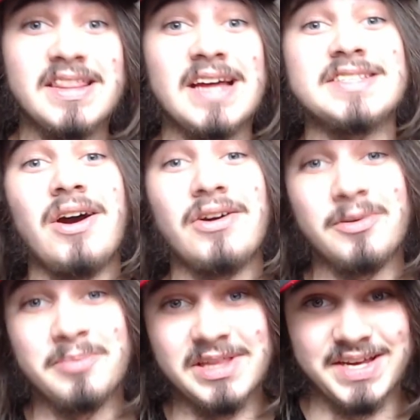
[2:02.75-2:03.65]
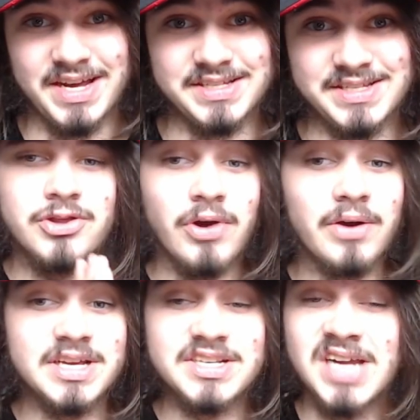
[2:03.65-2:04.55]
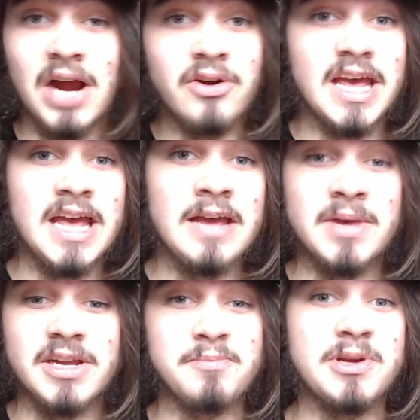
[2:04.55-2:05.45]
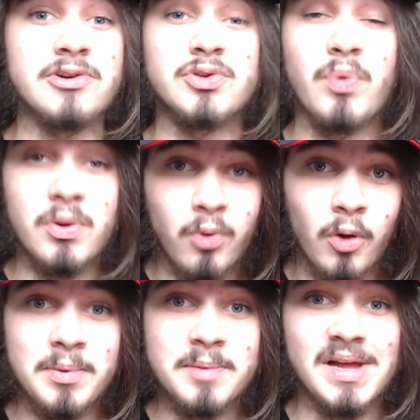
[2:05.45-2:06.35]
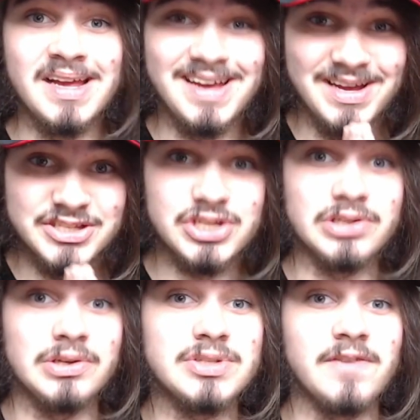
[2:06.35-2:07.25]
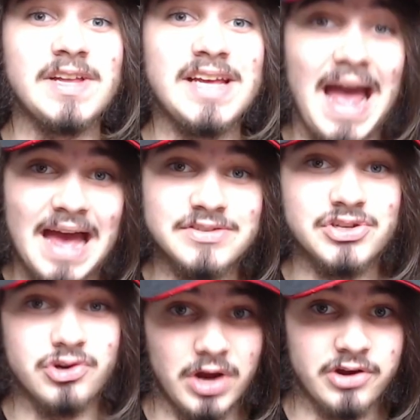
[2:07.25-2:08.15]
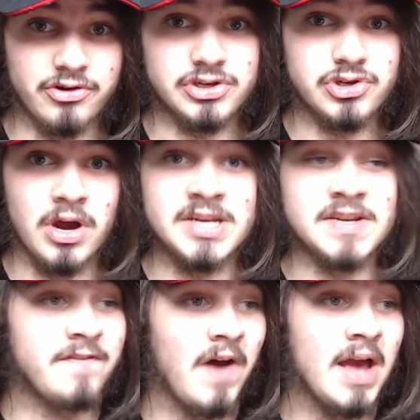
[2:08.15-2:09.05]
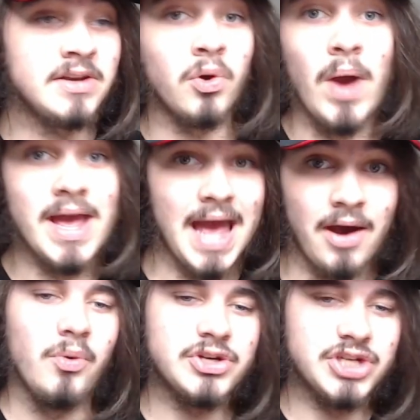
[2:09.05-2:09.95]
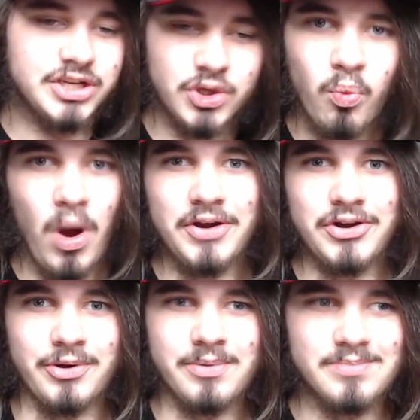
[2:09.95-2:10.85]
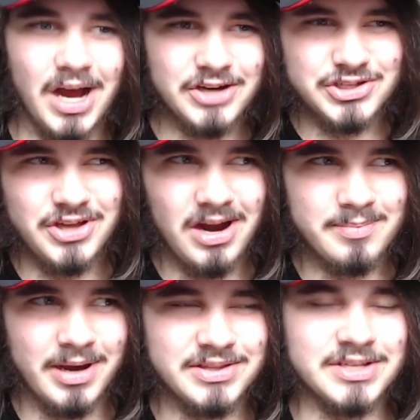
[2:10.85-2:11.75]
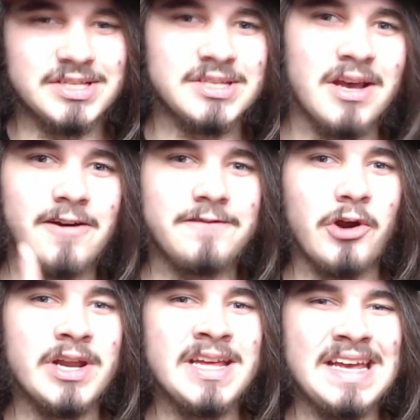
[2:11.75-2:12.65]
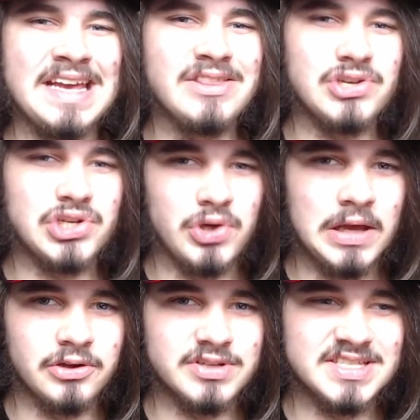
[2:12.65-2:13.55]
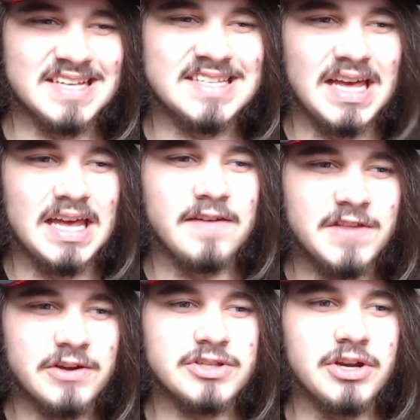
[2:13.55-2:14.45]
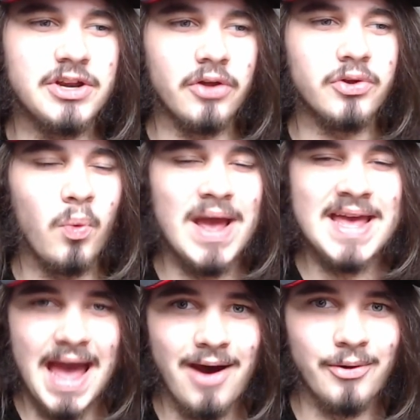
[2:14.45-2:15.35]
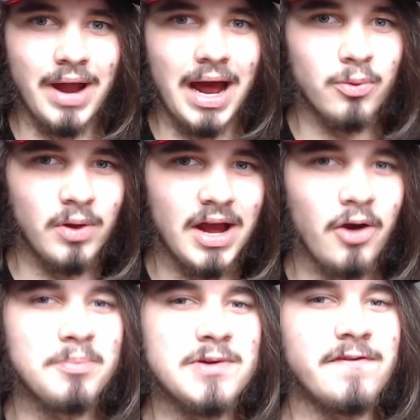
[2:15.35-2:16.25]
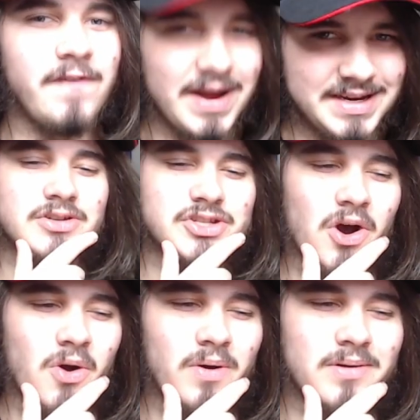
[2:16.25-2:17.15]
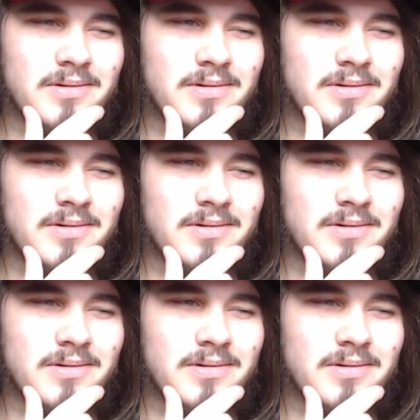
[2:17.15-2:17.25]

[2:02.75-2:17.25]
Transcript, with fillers: that's not going to be the case. Throughout the entire game, it appears we will be playing exclusively as Gregory, trying to find Find a way out, which I do wonder. I just thought about this. Freddy in the trailer says, if there's another way out, I will help you find it. So